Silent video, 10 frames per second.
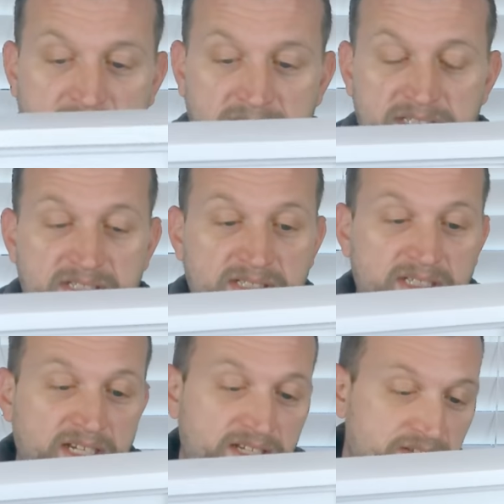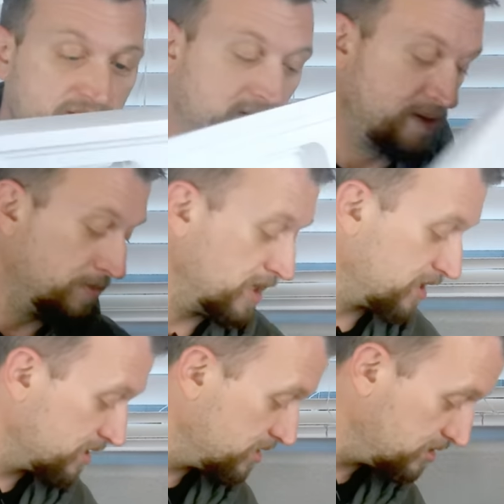nice, steady, sturdy
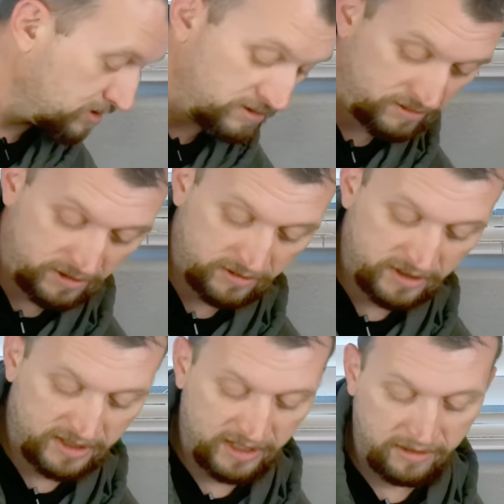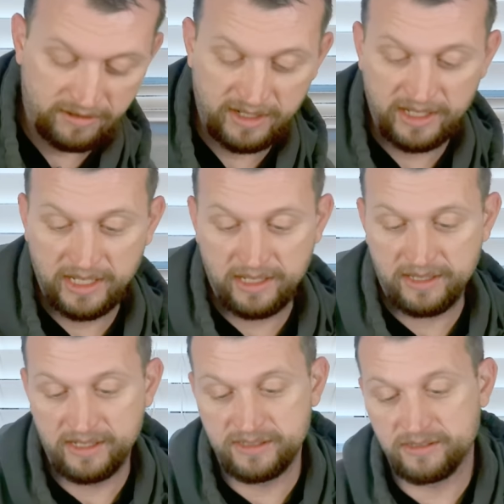box. We're going to get rid of
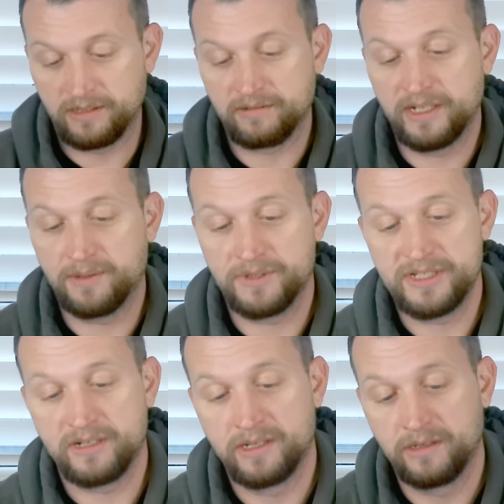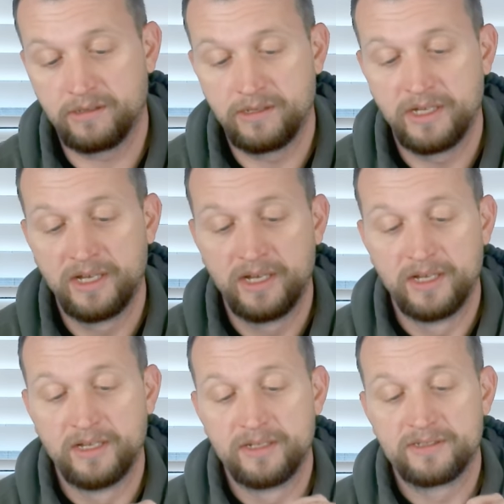that. This is our reading material.
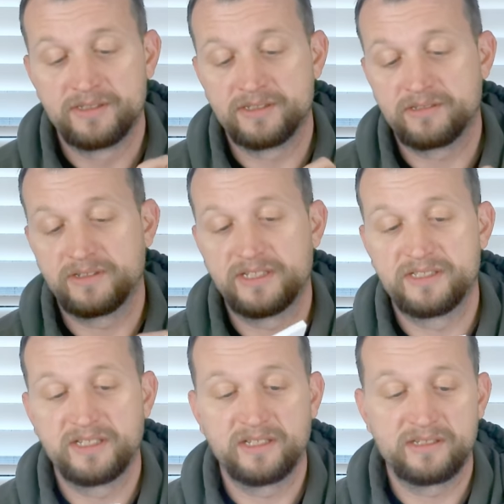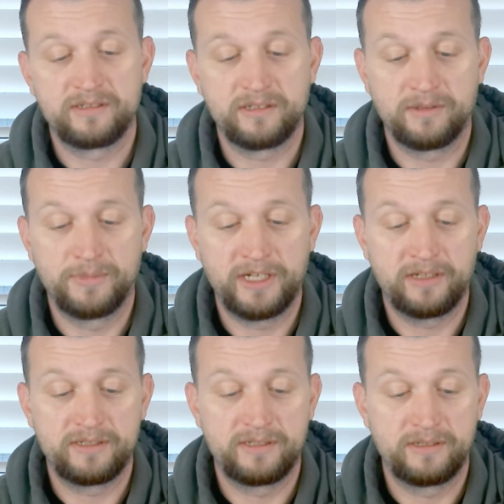It's just going to tell us all
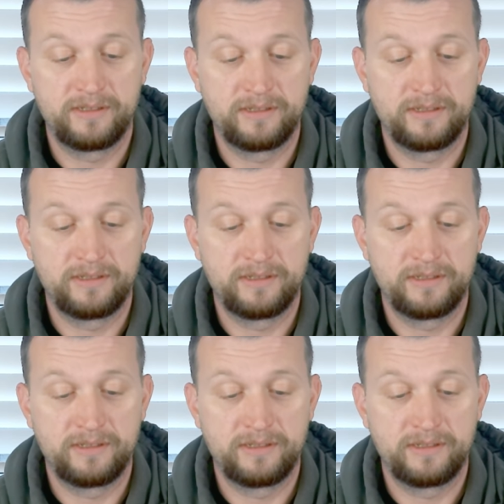about